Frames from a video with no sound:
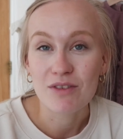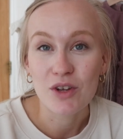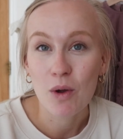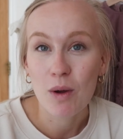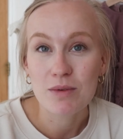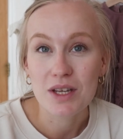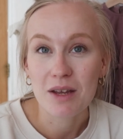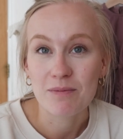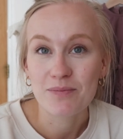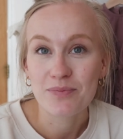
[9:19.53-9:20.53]
If you go up to
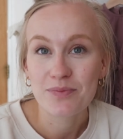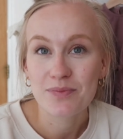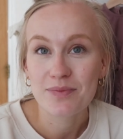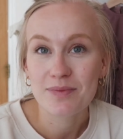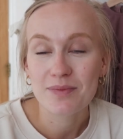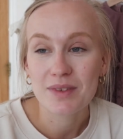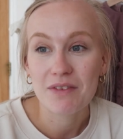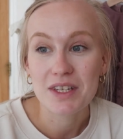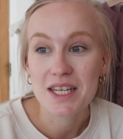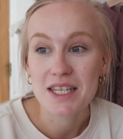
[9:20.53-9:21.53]
him, if
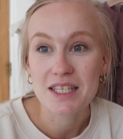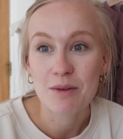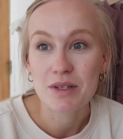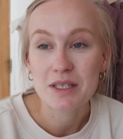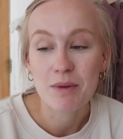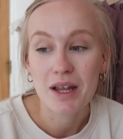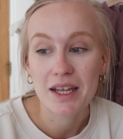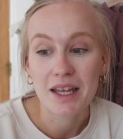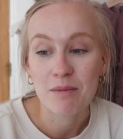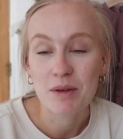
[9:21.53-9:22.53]
he sees someone
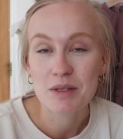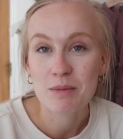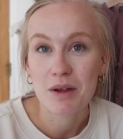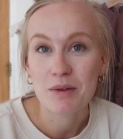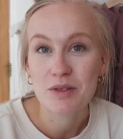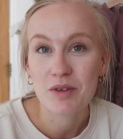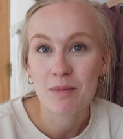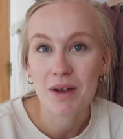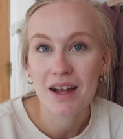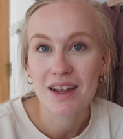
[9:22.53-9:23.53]
smiling at him, he'll smile
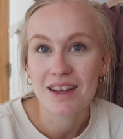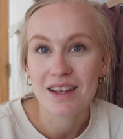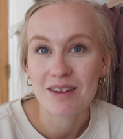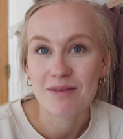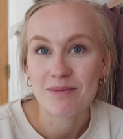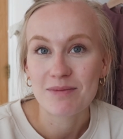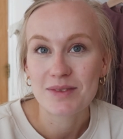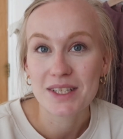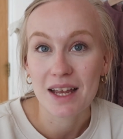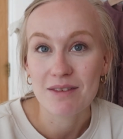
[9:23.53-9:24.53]
straight back.
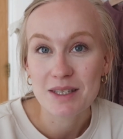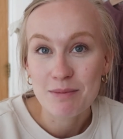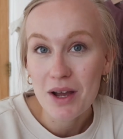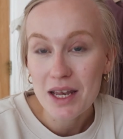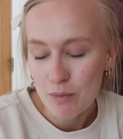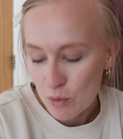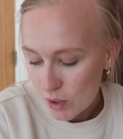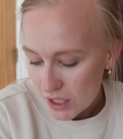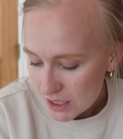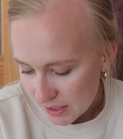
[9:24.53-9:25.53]
So yeah, smiley
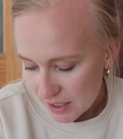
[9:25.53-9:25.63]
boy.